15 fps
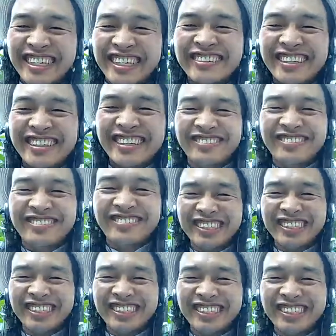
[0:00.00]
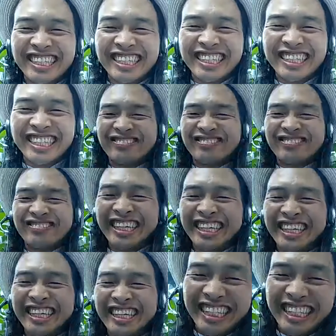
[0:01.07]
when people's train
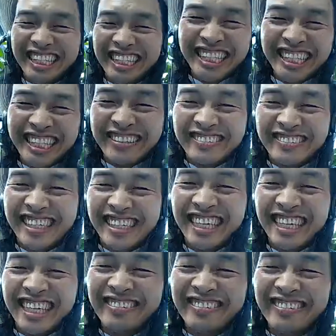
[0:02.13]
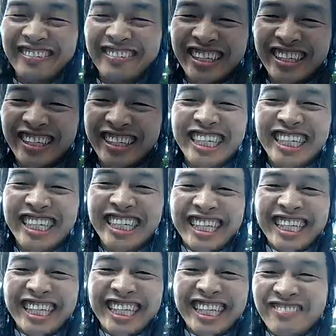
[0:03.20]
connection doesn't run anymore.
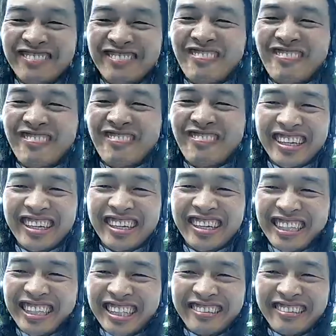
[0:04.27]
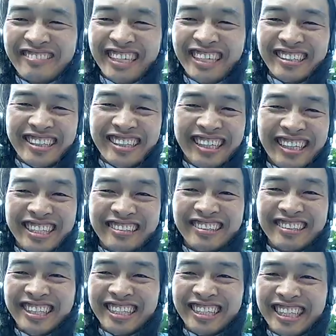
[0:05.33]
So where things are
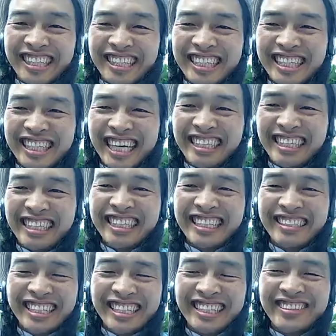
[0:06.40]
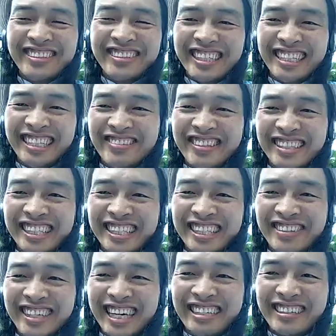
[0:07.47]
looking is that there's going to be a need for some
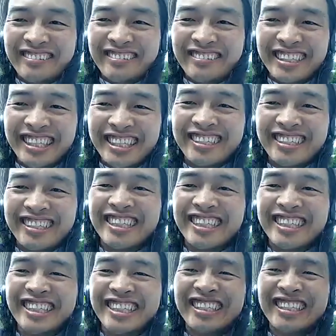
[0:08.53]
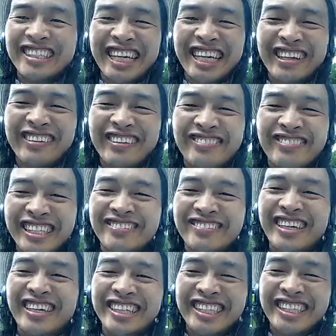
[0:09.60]
kind of regional funding
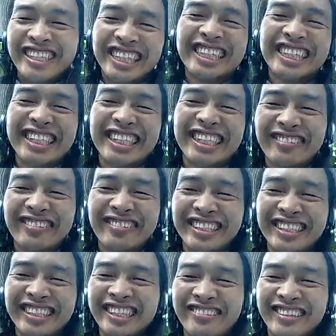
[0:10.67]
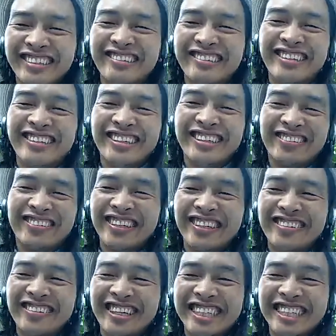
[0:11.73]
measure, probably on the 2024
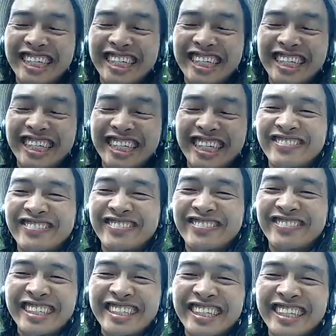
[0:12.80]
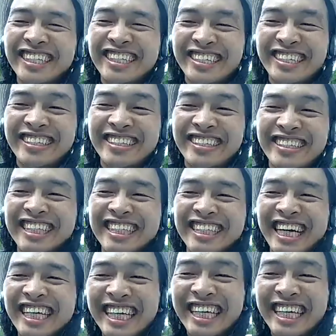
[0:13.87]
presidential ballot when turnout is high.